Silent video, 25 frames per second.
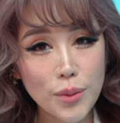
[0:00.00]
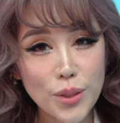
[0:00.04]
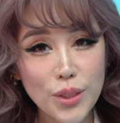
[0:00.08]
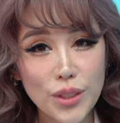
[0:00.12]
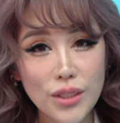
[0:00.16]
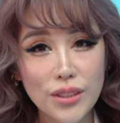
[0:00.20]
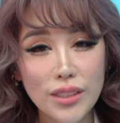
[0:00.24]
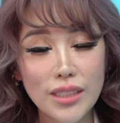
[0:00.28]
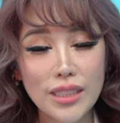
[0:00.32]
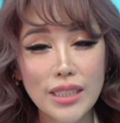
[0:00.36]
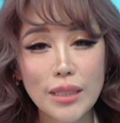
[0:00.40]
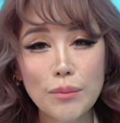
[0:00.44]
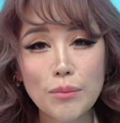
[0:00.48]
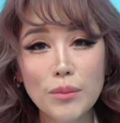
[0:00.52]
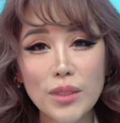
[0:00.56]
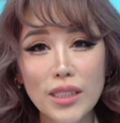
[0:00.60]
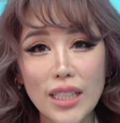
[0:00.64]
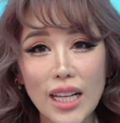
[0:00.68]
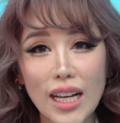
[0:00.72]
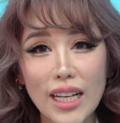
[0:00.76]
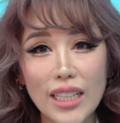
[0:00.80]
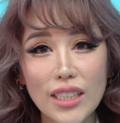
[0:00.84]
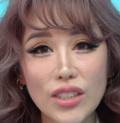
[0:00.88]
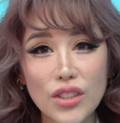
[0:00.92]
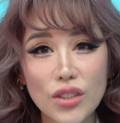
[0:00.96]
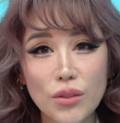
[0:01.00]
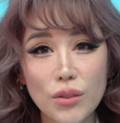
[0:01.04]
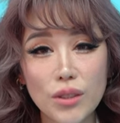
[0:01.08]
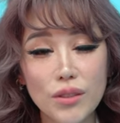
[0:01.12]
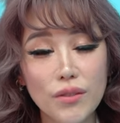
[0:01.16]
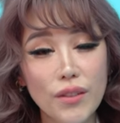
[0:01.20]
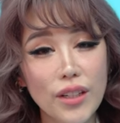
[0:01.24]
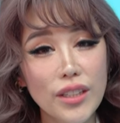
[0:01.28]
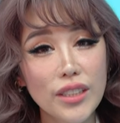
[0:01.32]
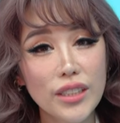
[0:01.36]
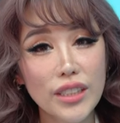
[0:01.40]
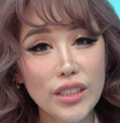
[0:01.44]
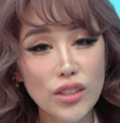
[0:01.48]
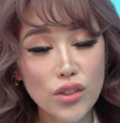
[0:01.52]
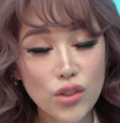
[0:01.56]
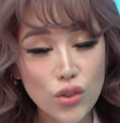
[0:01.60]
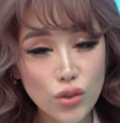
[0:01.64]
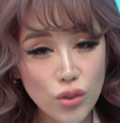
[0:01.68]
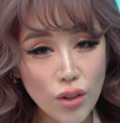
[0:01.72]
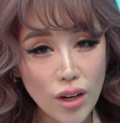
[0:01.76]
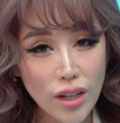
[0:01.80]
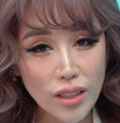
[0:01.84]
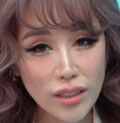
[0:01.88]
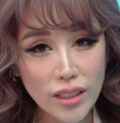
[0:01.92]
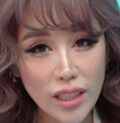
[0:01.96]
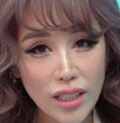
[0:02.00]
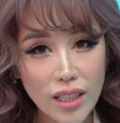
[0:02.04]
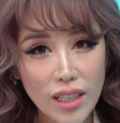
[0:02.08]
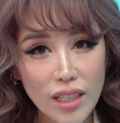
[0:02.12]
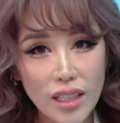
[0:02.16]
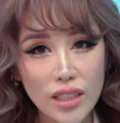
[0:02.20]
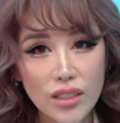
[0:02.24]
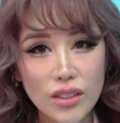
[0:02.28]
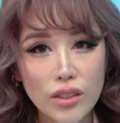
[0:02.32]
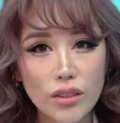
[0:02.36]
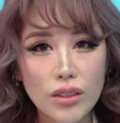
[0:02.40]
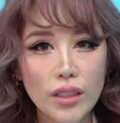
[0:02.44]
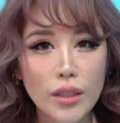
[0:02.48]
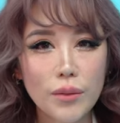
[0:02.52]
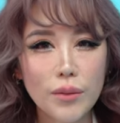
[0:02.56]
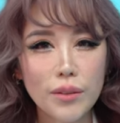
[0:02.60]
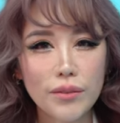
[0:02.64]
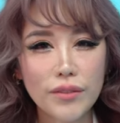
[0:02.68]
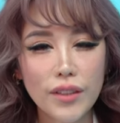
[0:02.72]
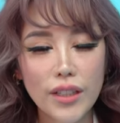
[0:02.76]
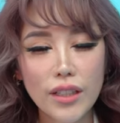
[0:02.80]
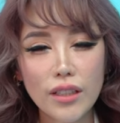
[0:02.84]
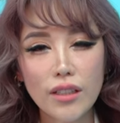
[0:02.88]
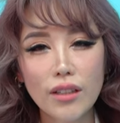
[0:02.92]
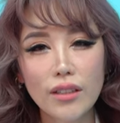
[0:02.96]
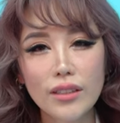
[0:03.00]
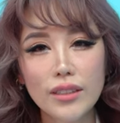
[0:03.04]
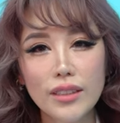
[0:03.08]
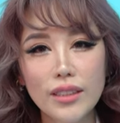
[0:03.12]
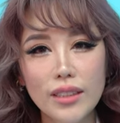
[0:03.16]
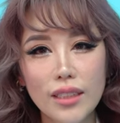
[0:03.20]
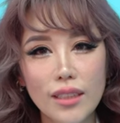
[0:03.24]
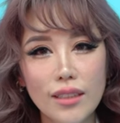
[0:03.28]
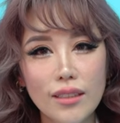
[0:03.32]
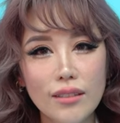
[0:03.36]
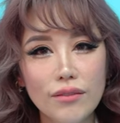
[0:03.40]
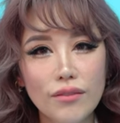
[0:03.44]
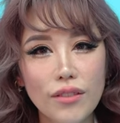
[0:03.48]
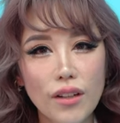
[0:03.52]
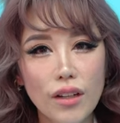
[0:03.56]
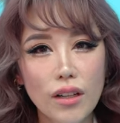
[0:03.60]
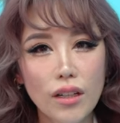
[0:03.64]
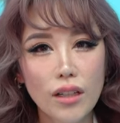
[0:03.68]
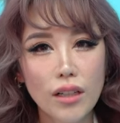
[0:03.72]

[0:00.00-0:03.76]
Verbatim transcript: She seemed like she was very distraught, so they were very concerned for